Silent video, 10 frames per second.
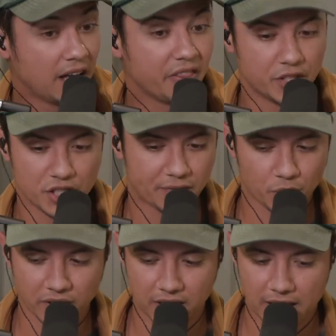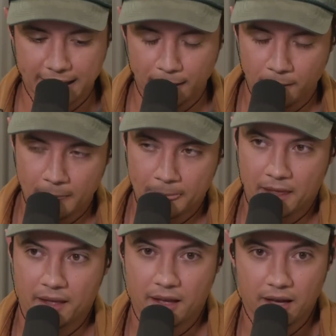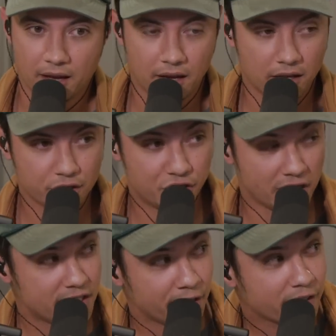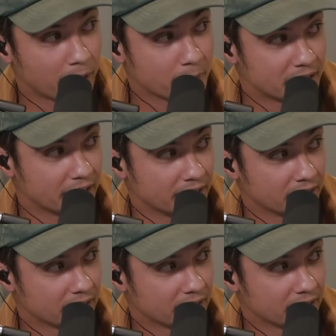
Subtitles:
They just have to run the clock out. Shazier comes in,